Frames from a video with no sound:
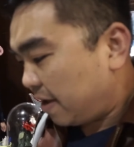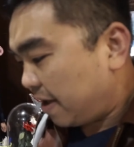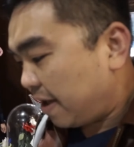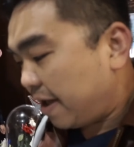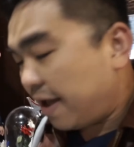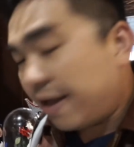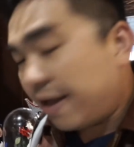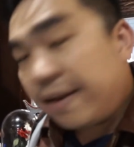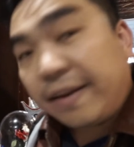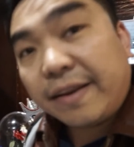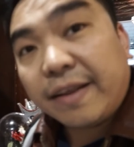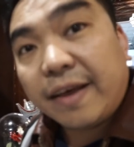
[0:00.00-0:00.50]

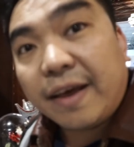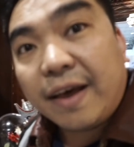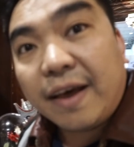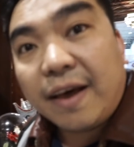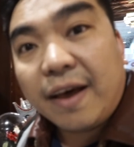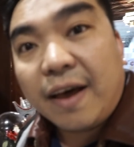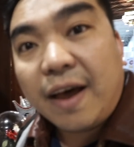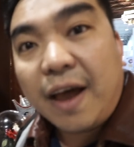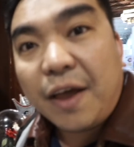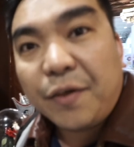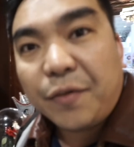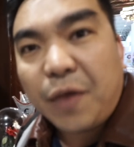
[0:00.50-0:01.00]
And
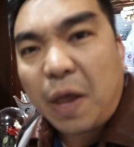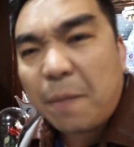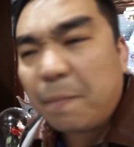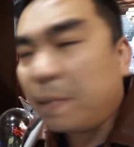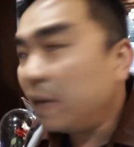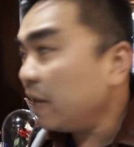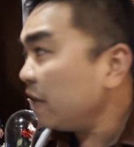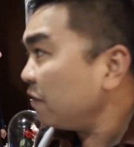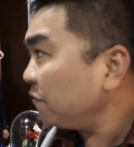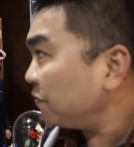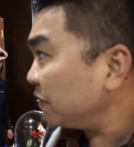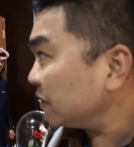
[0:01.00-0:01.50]
uh, I, I,
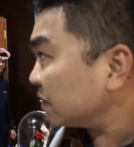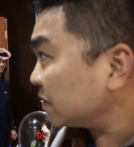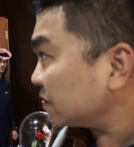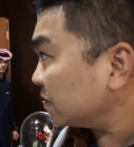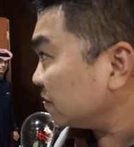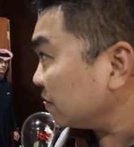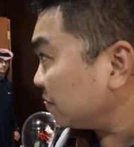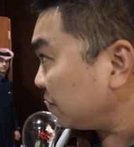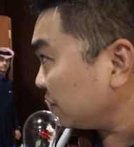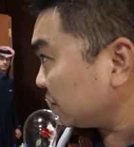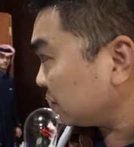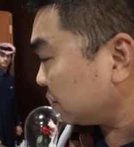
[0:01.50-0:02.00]
believe this,
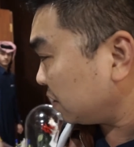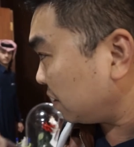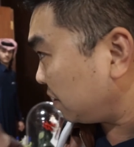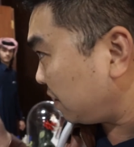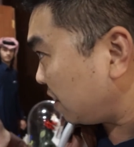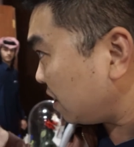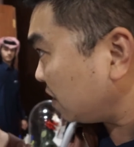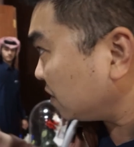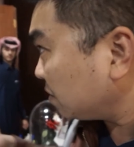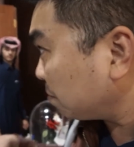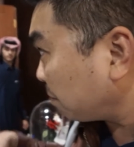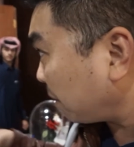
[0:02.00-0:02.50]
this
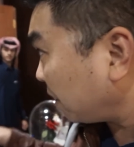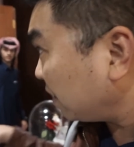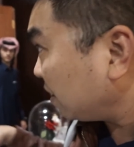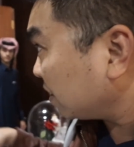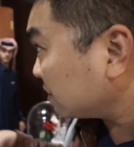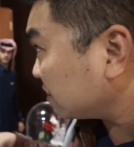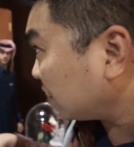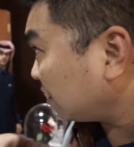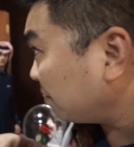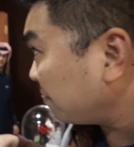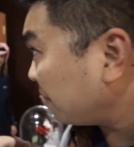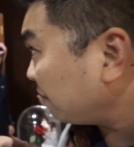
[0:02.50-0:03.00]
these
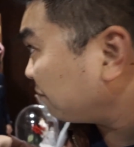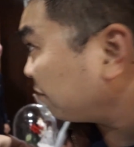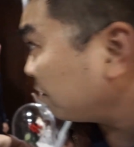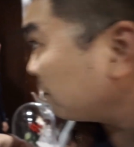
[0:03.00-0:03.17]
products are made